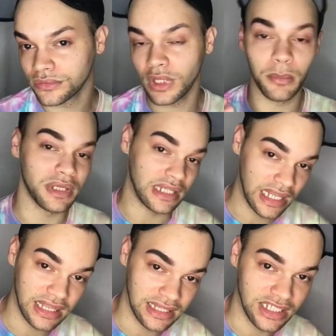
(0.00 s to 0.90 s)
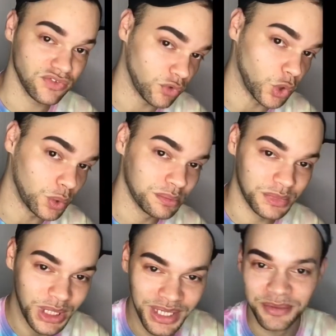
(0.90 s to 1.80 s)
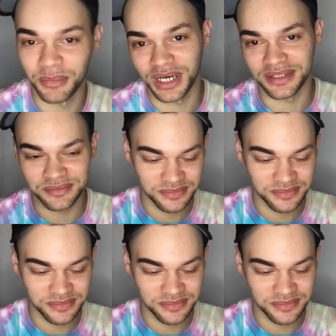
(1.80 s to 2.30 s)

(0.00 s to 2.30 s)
I mean, that's full, but